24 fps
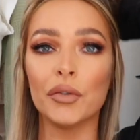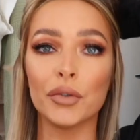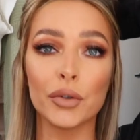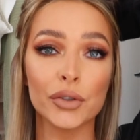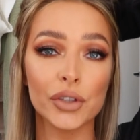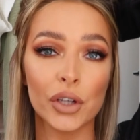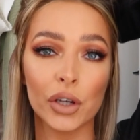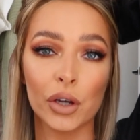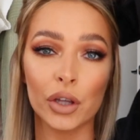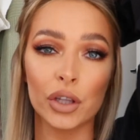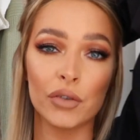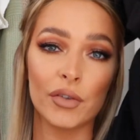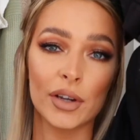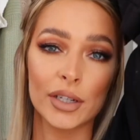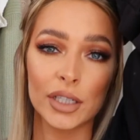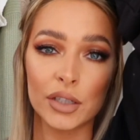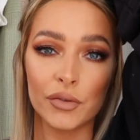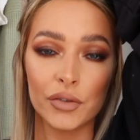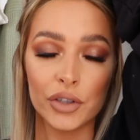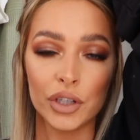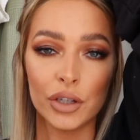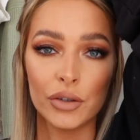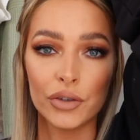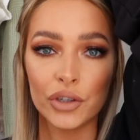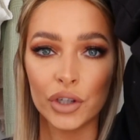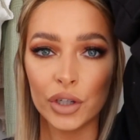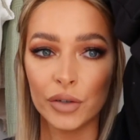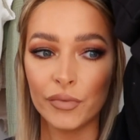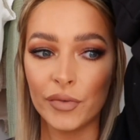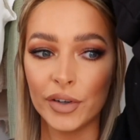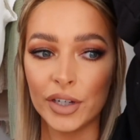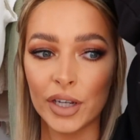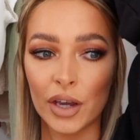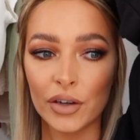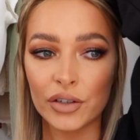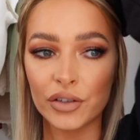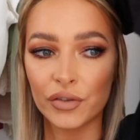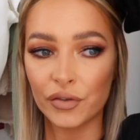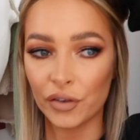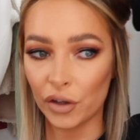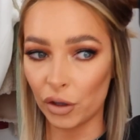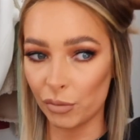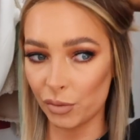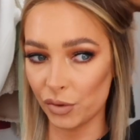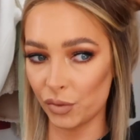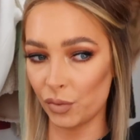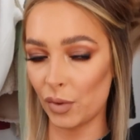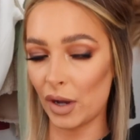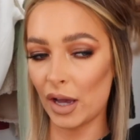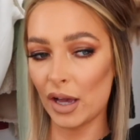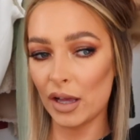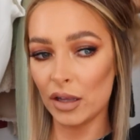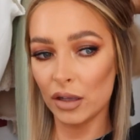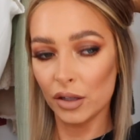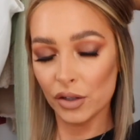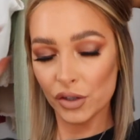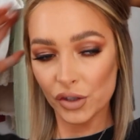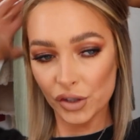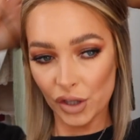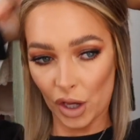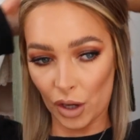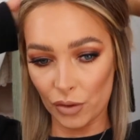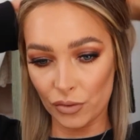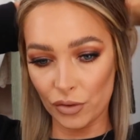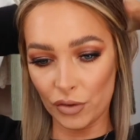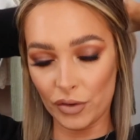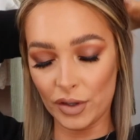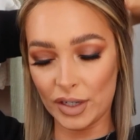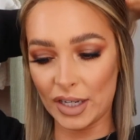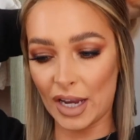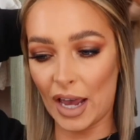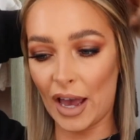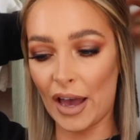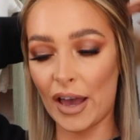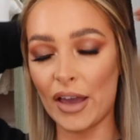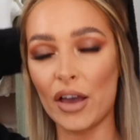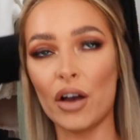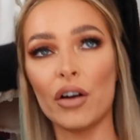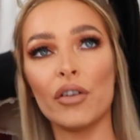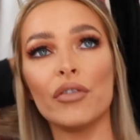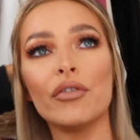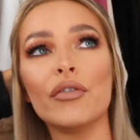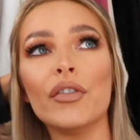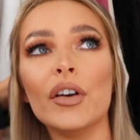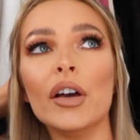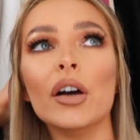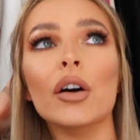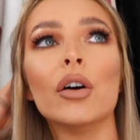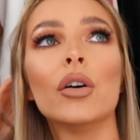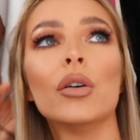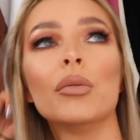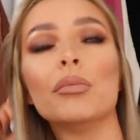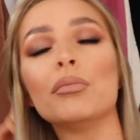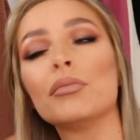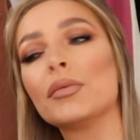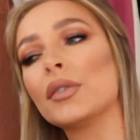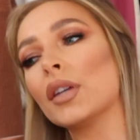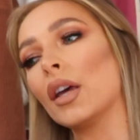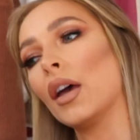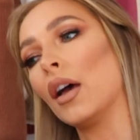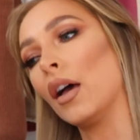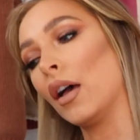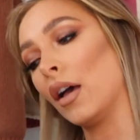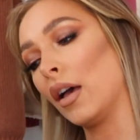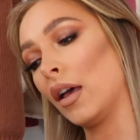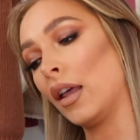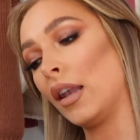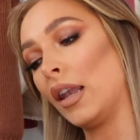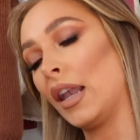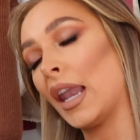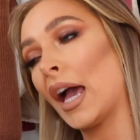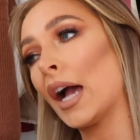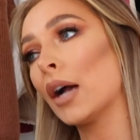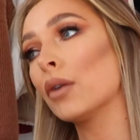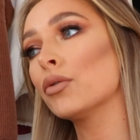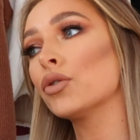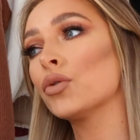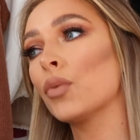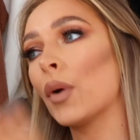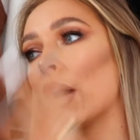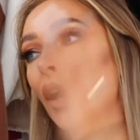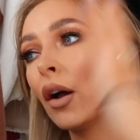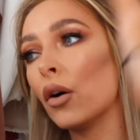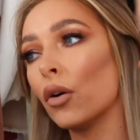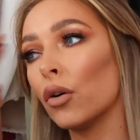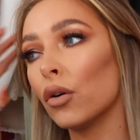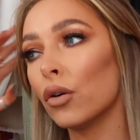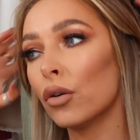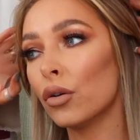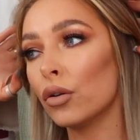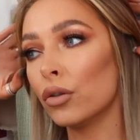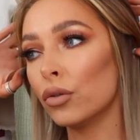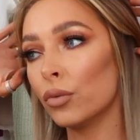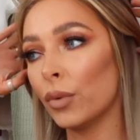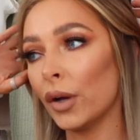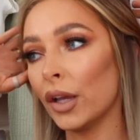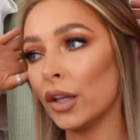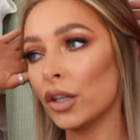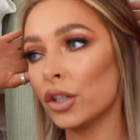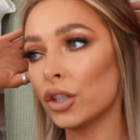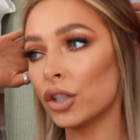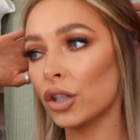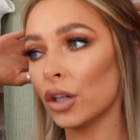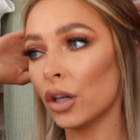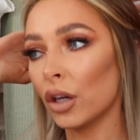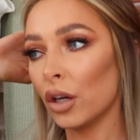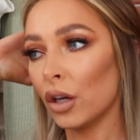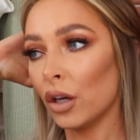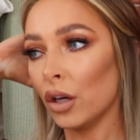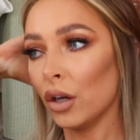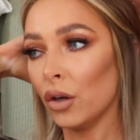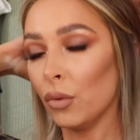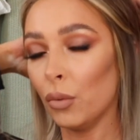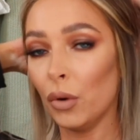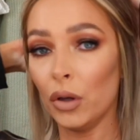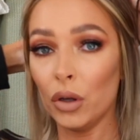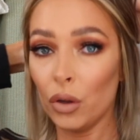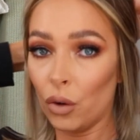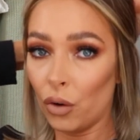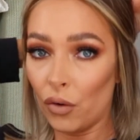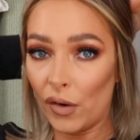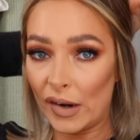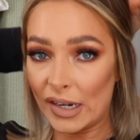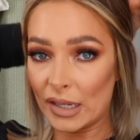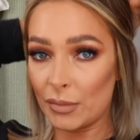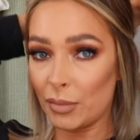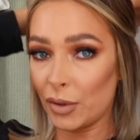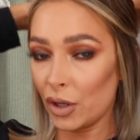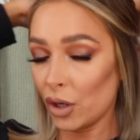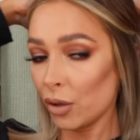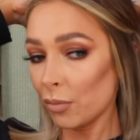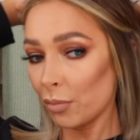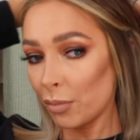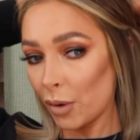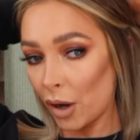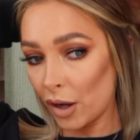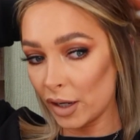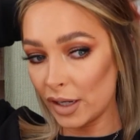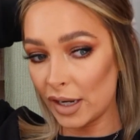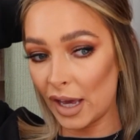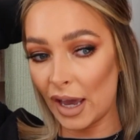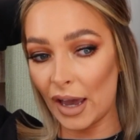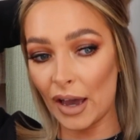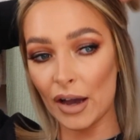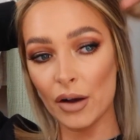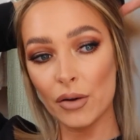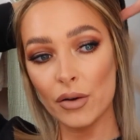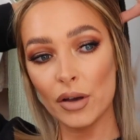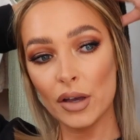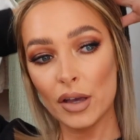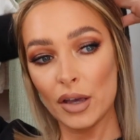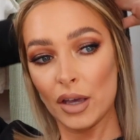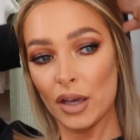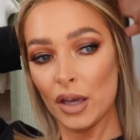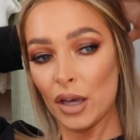I've also got the rest of a YouTube video to film as well. So the other day I filmed a loungewear haul, which will already be up by now.